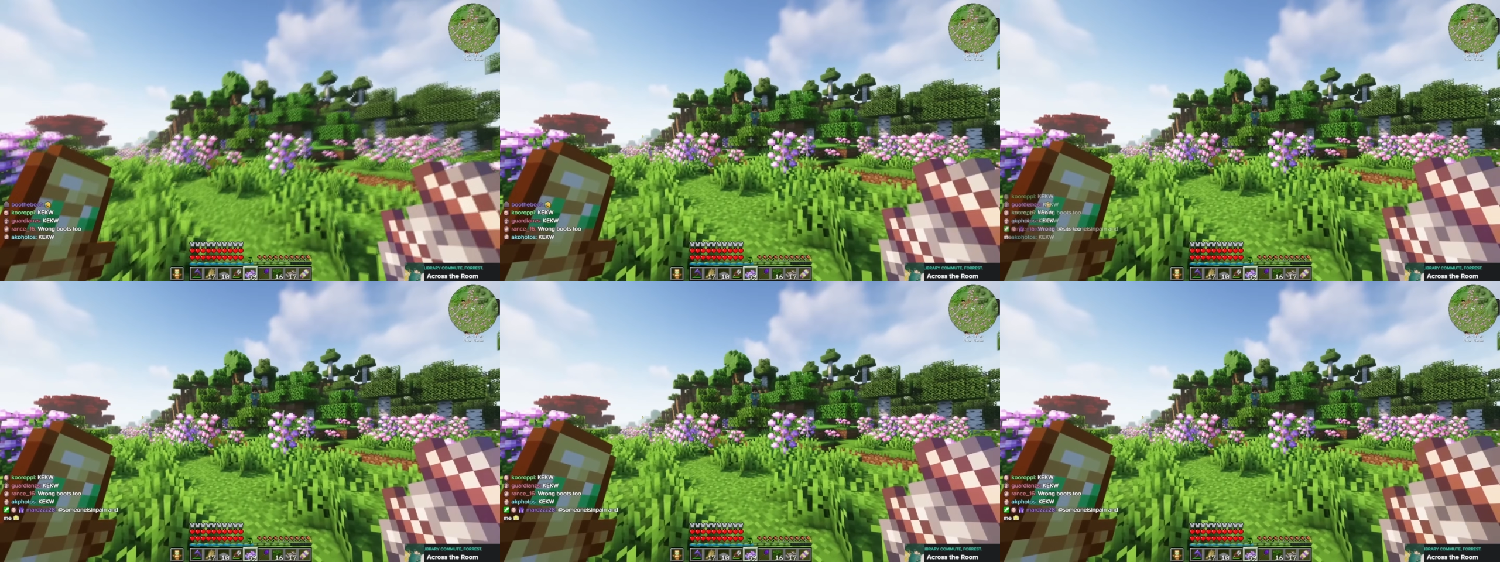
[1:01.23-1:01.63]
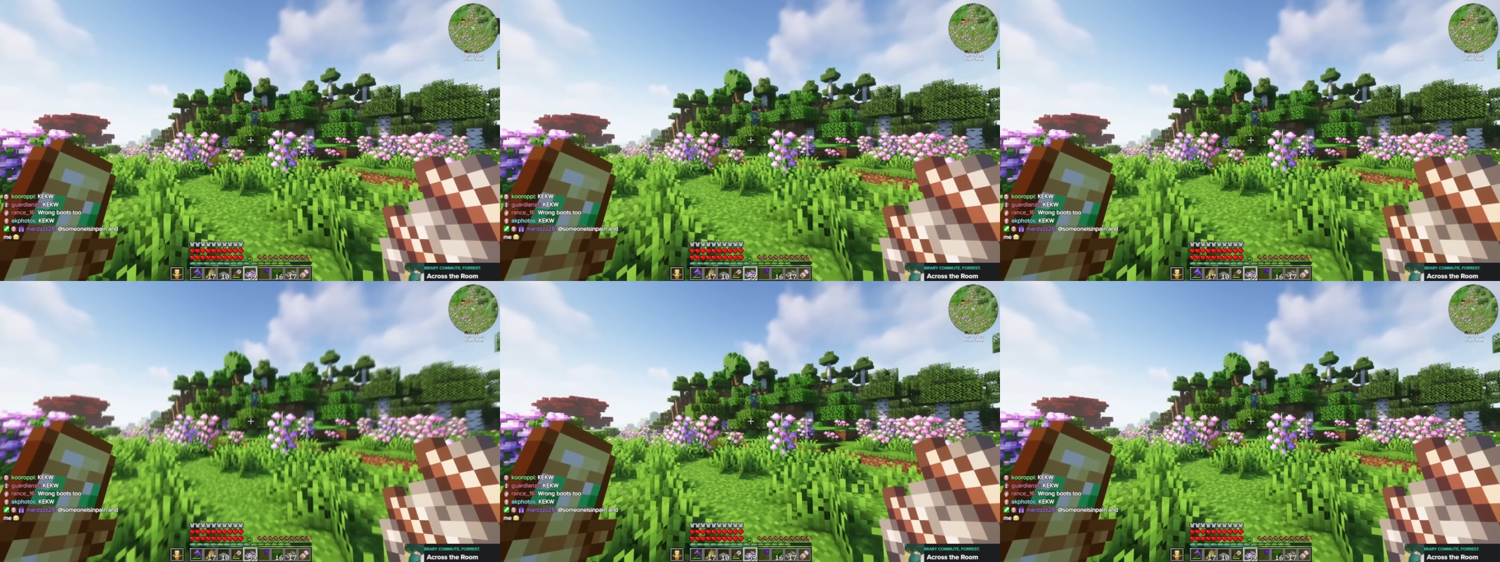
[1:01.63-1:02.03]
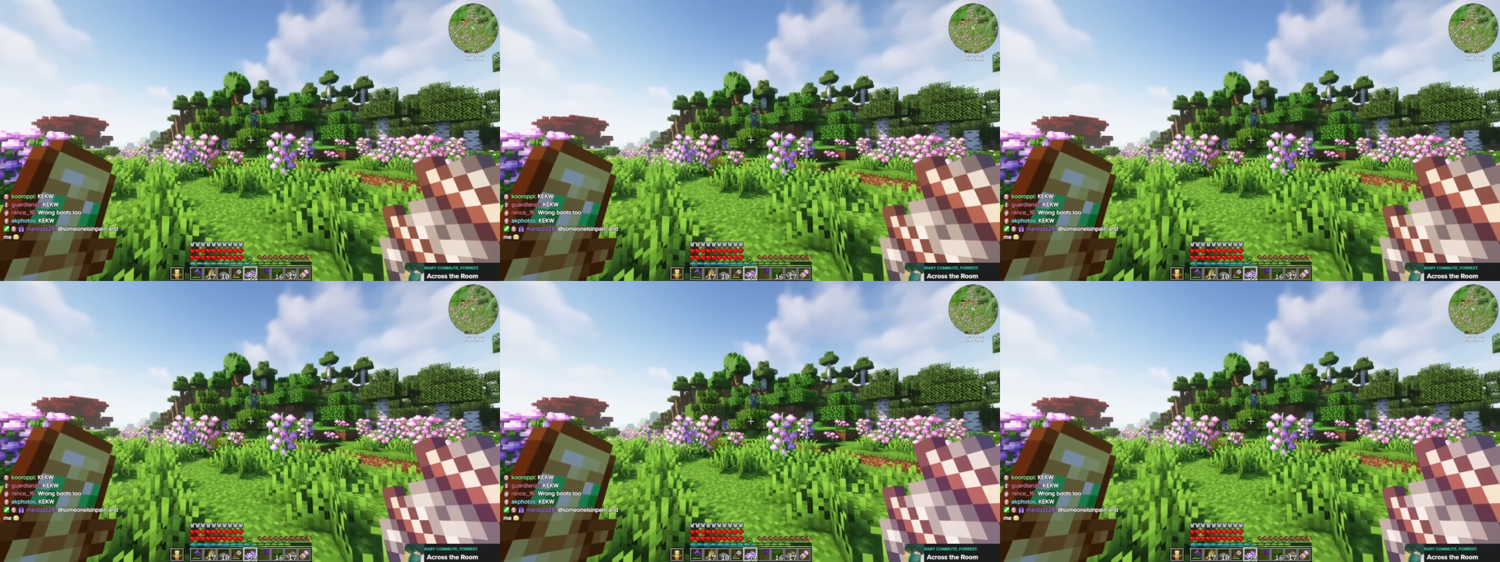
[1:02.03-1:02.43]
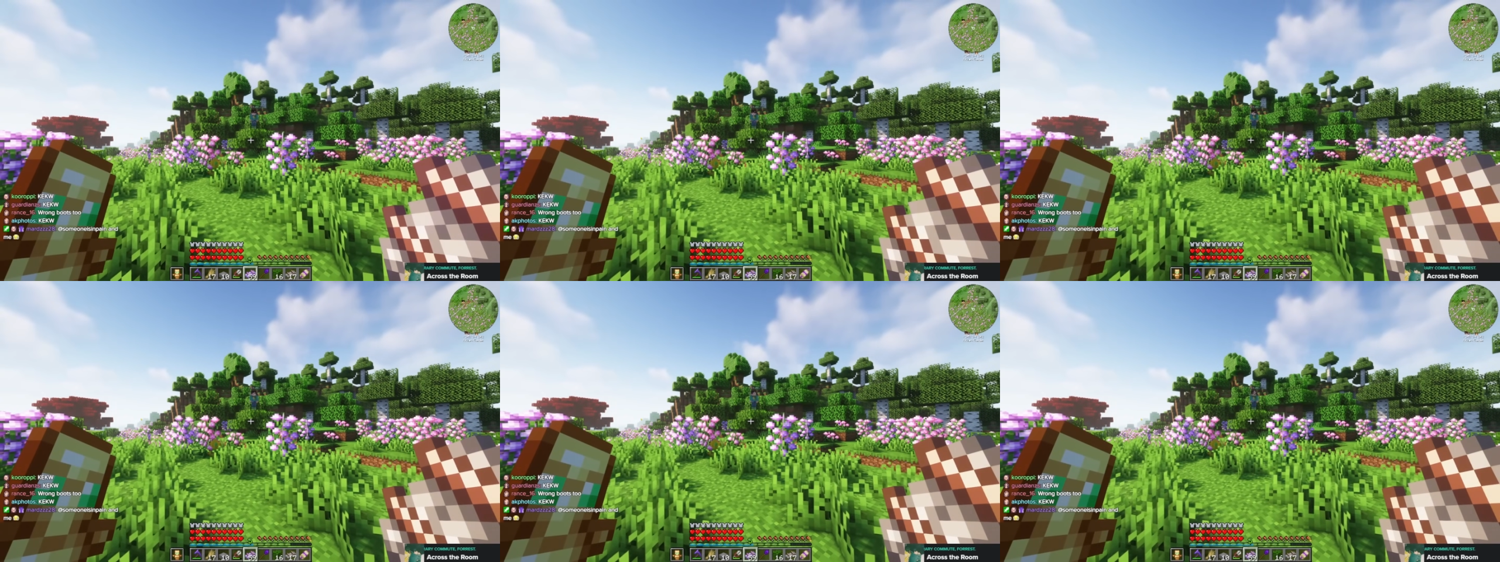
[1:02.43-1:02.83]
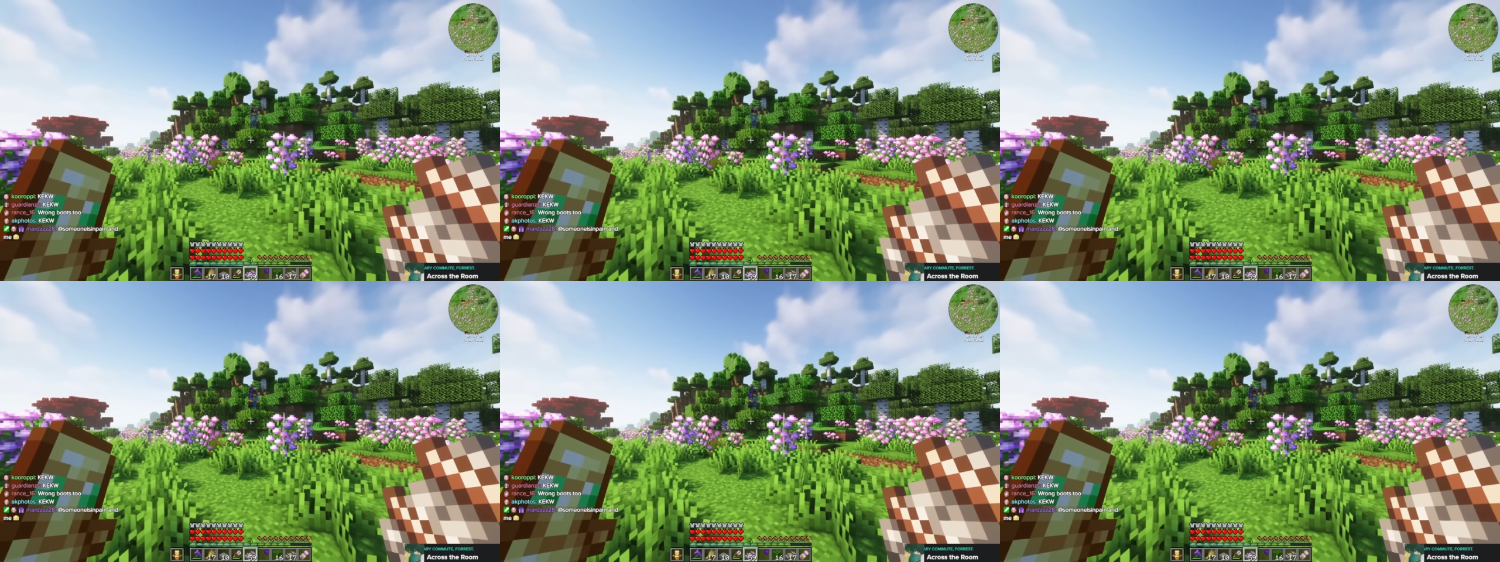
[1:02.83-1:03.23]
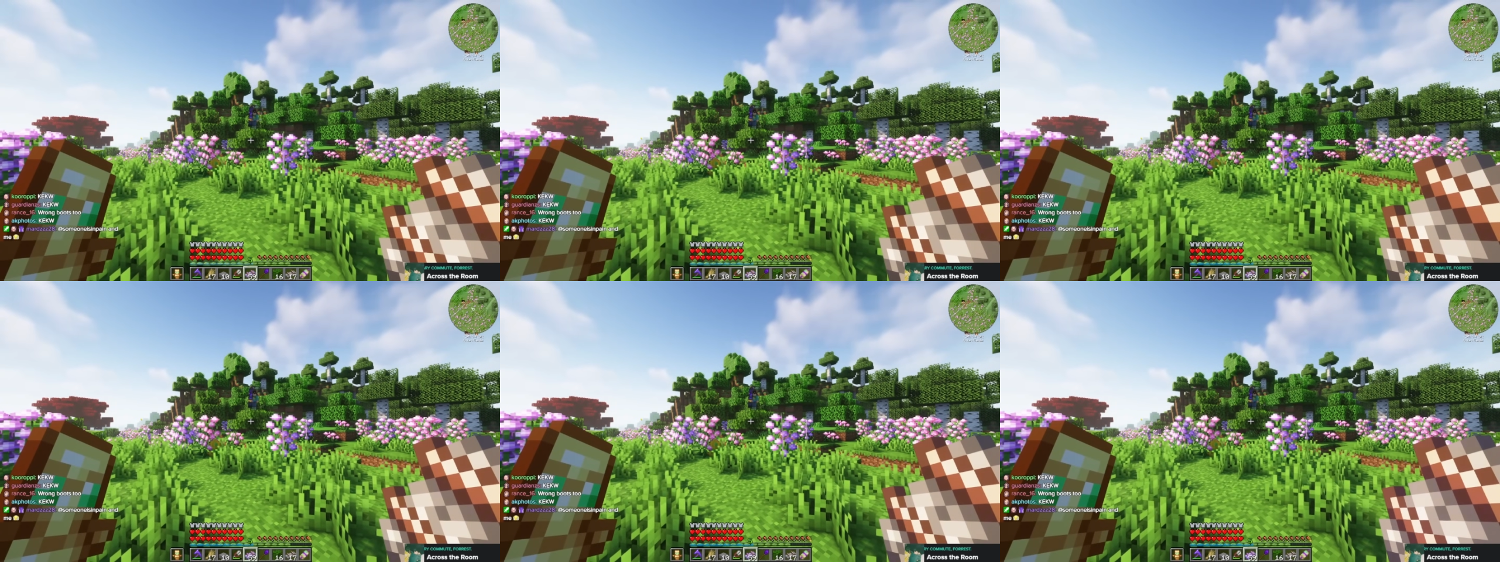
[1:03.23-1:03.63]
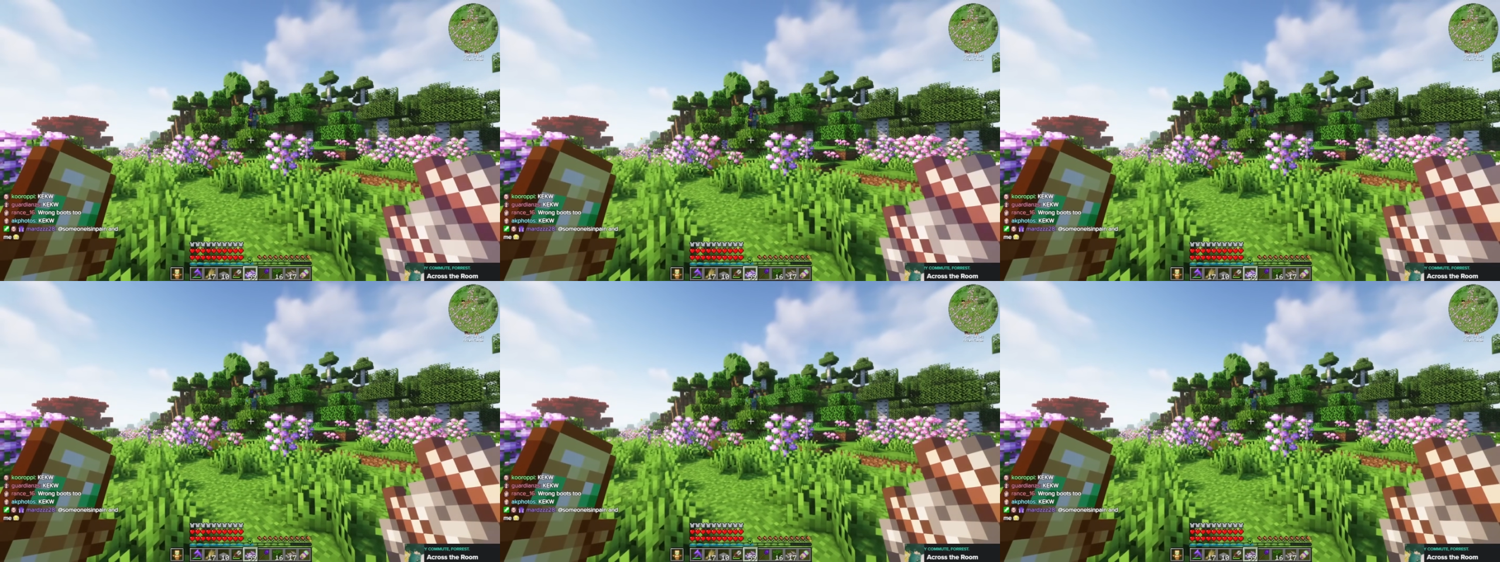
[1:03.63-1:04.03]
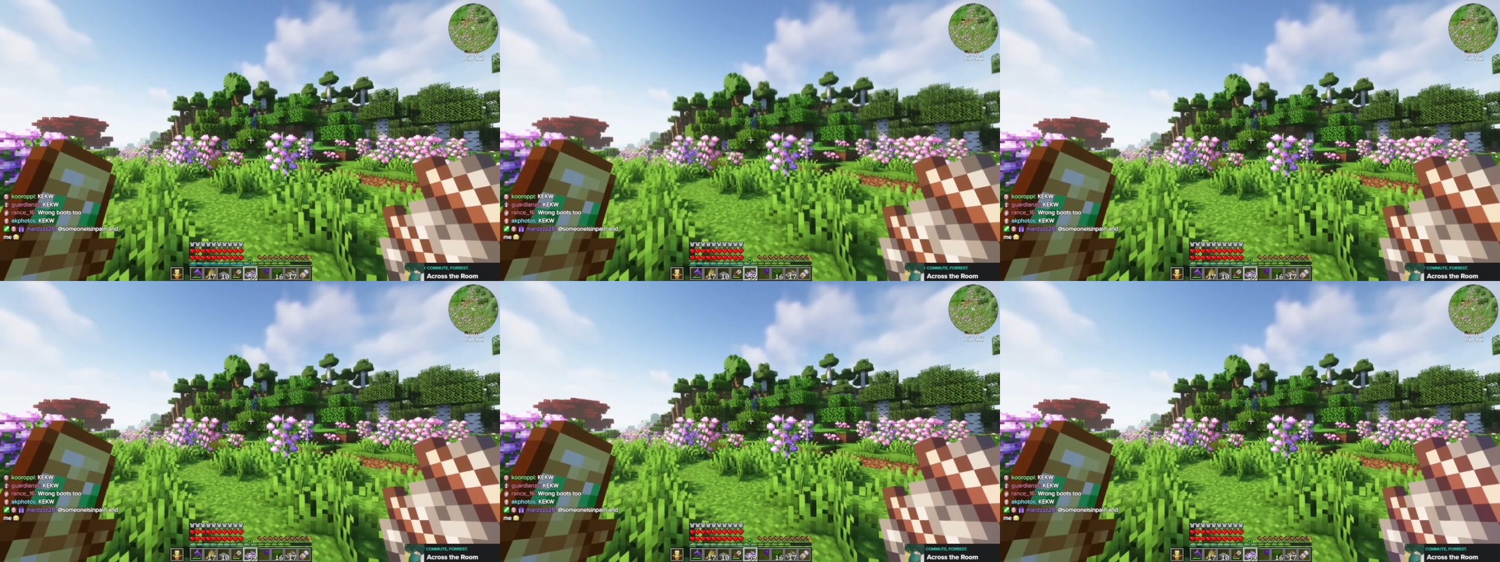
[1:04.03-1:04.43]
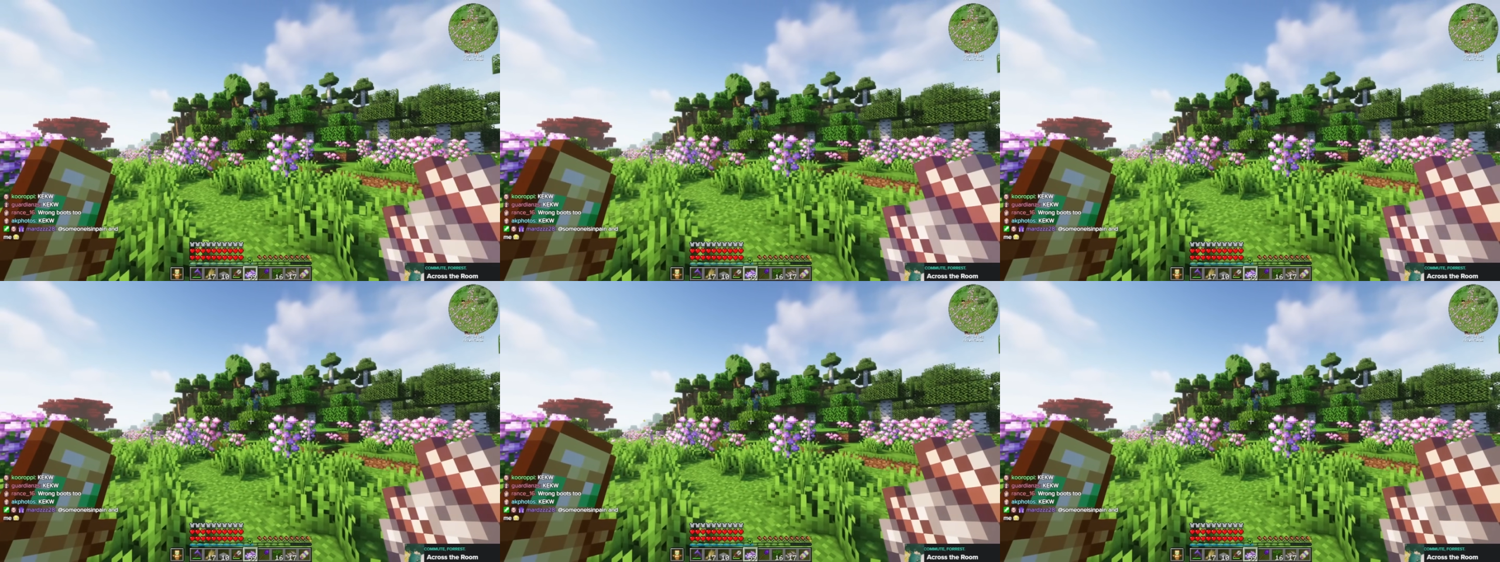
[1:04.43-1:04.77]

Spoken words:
Nobody's mouth can be seen.